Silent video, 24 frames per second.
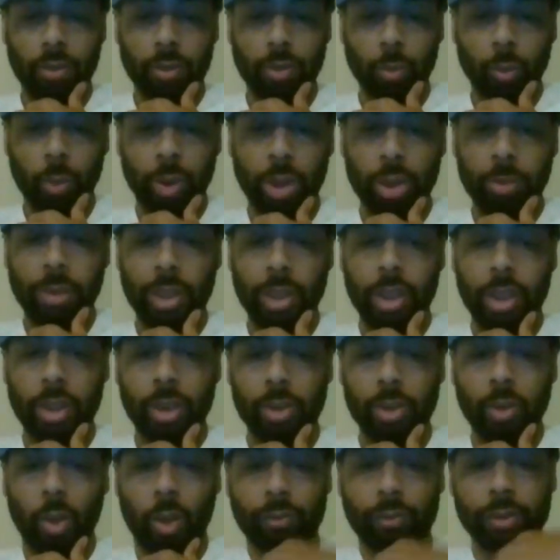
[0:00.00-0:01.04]
Weebay
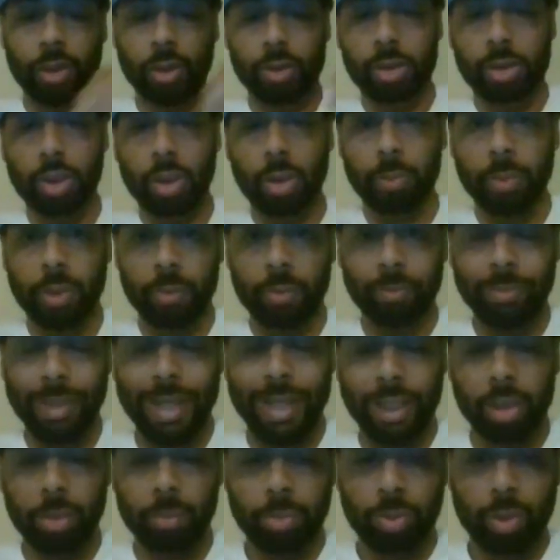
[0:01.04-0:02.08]
and Officer Tillman
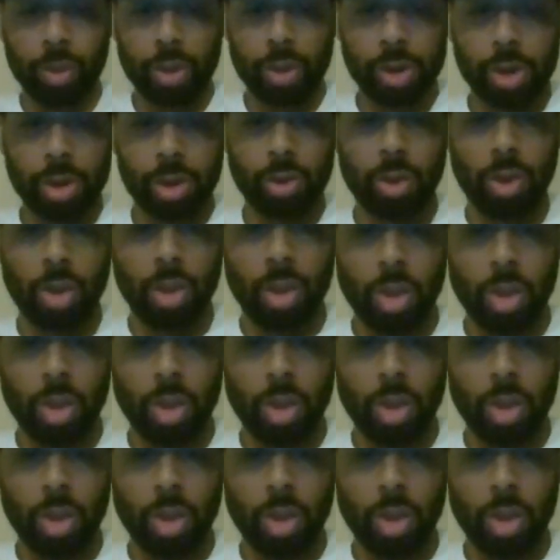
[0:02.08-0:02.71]
back in prison.